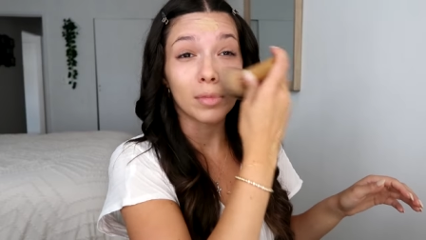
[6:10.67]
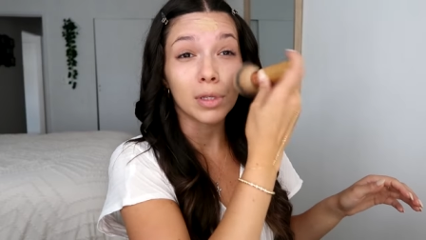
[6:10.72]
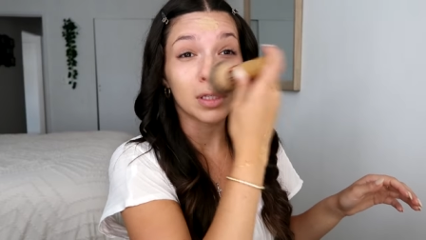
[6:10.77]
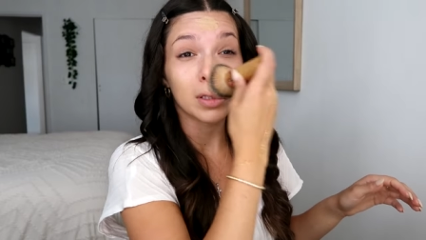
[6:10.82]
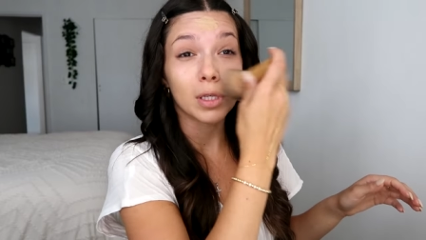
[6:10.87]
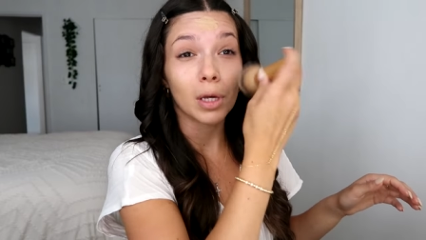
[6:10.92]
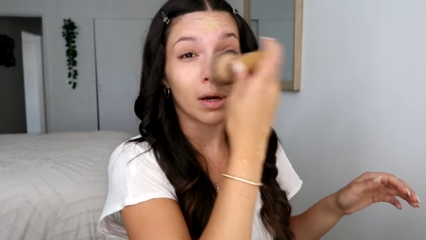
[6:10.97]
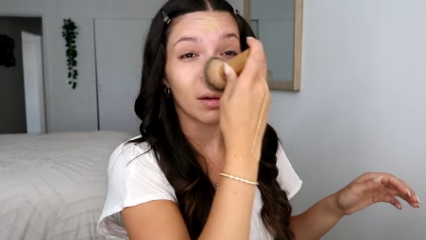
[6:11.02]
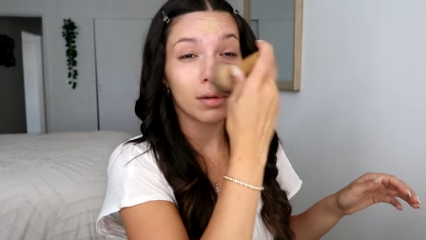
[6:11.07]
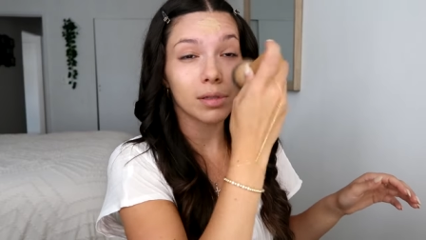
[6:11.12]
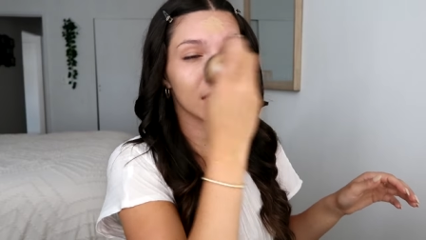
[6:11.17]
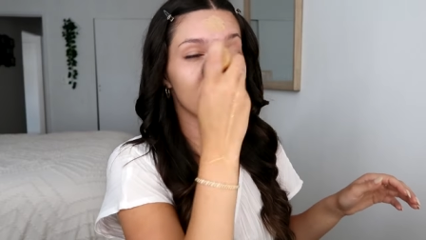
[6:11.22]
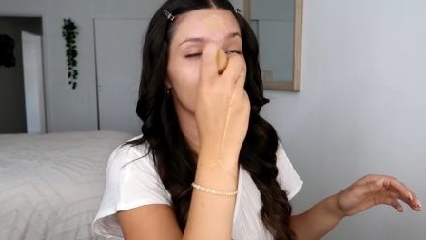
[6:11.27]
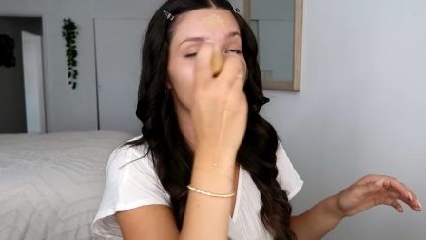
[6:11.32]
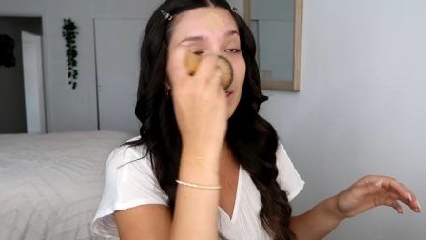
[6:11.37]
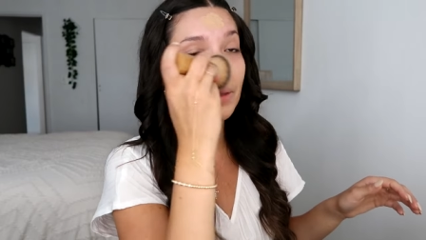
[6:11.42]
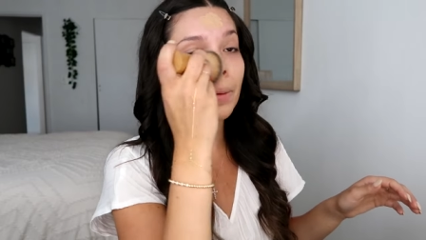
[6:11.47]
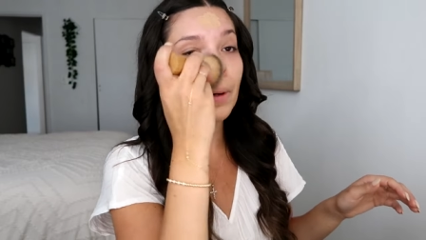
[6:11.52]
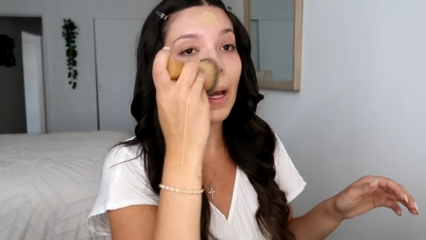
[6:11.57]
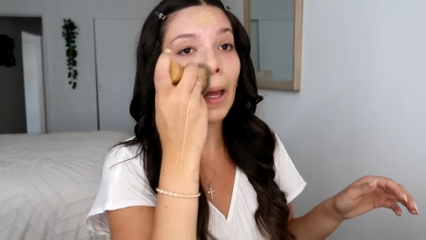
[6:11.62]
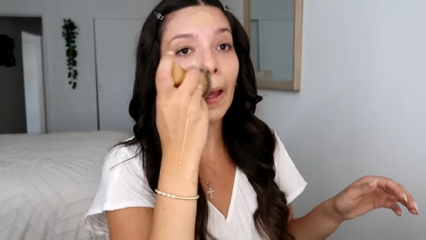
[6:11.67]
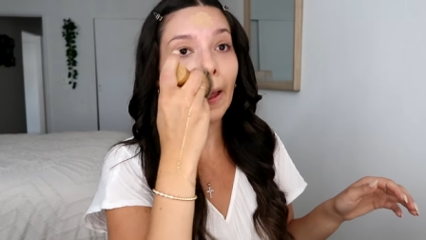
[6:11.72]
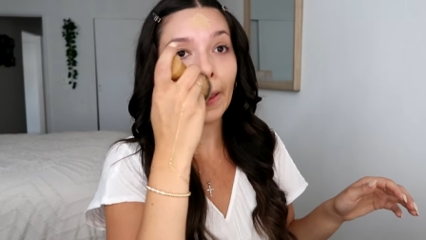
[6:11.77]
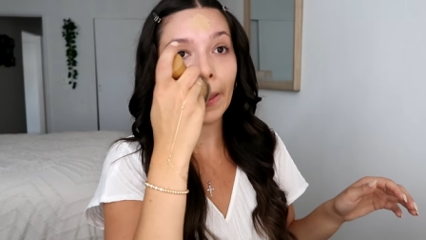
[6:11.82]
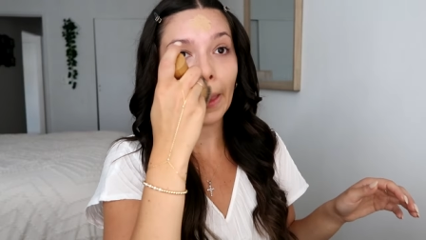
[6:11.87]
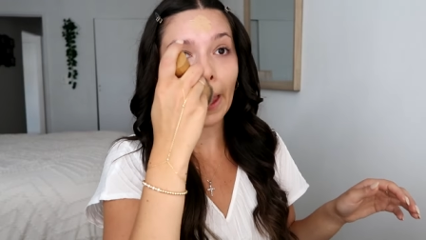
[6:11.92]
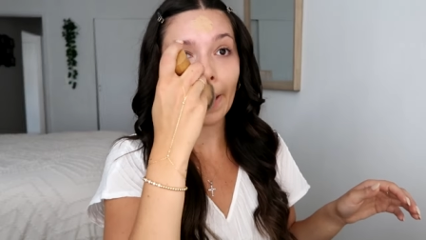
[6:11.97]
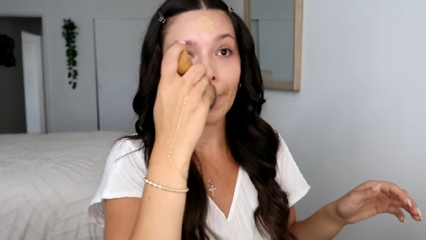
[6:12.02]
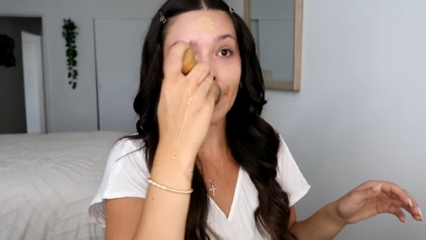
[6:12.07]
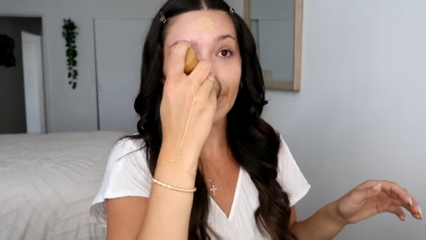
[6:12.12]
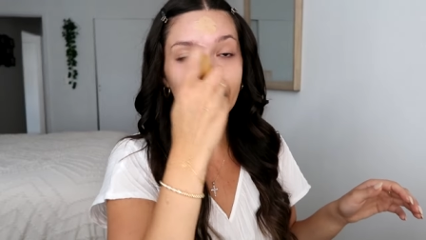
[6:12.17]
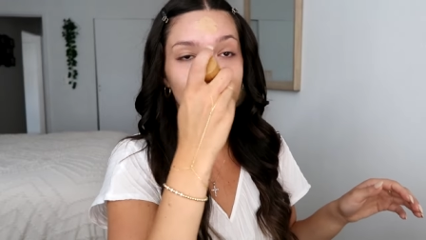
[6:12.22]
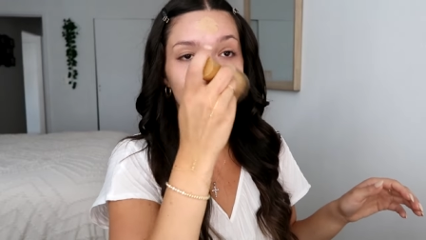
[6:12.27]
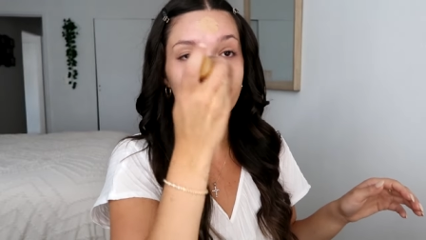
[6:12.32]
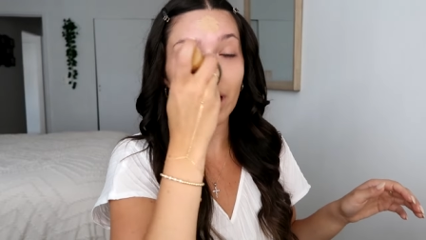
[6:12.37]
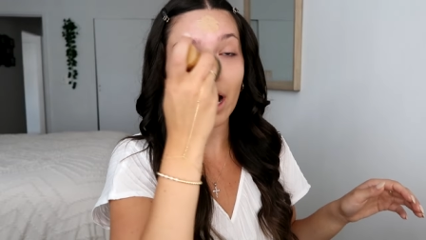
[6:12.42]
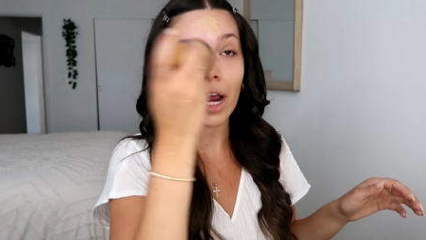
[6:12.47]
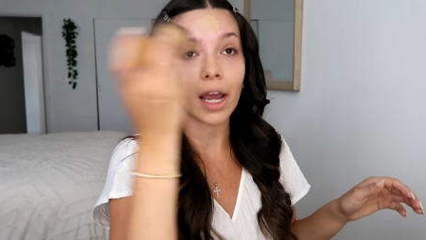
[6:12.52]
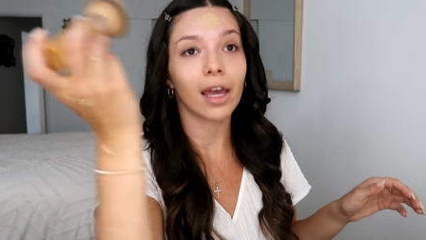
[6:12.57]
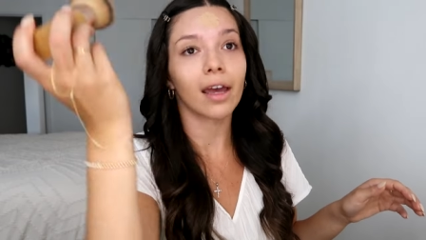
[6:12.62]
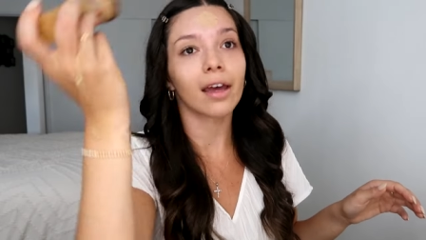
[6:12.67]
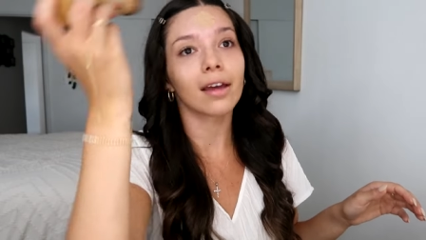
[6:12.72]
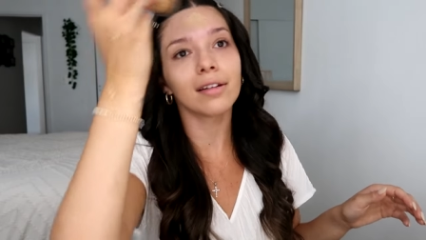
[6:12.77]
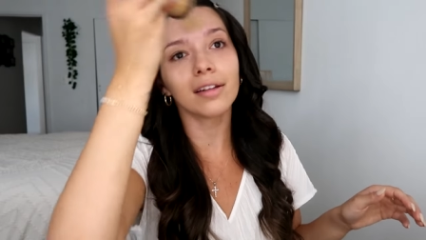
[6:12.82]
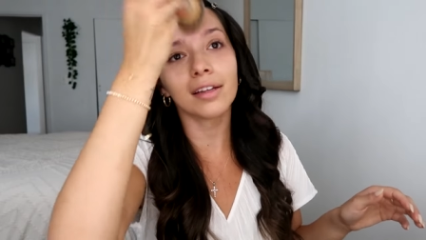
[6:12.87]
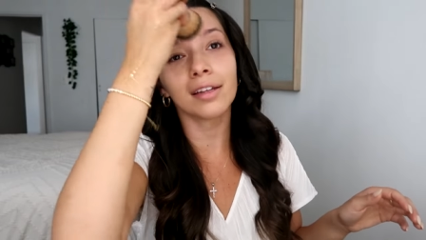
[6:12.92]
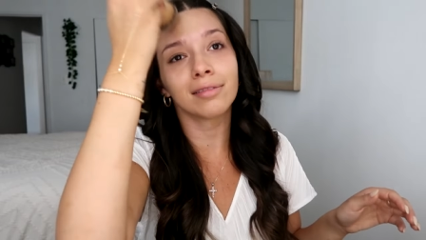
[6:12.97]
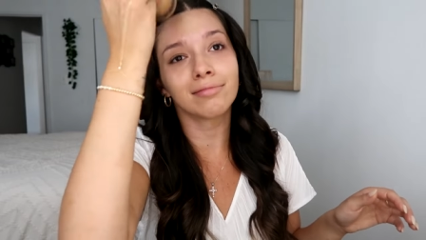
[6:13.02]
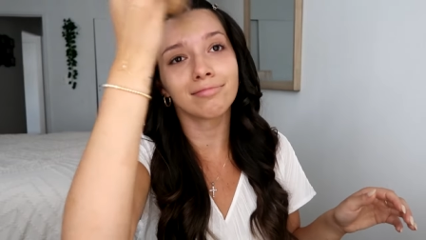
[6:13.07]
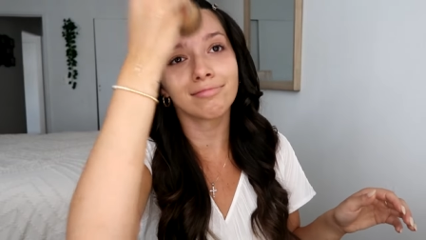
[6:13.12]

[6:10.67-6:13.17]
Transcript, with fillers: So I was like, you know what, let me try it.